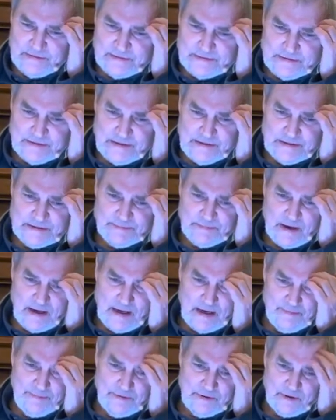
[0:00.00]
So here's my
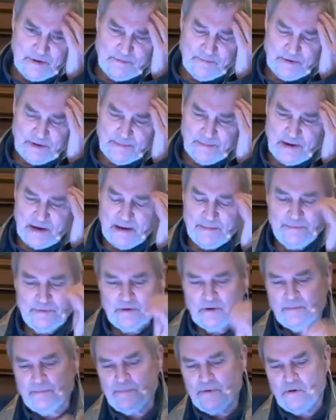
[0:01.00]
apricot, one of my
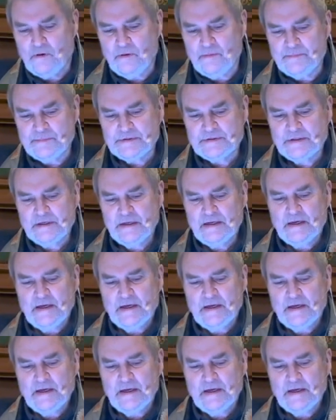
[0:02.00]
apricot poems,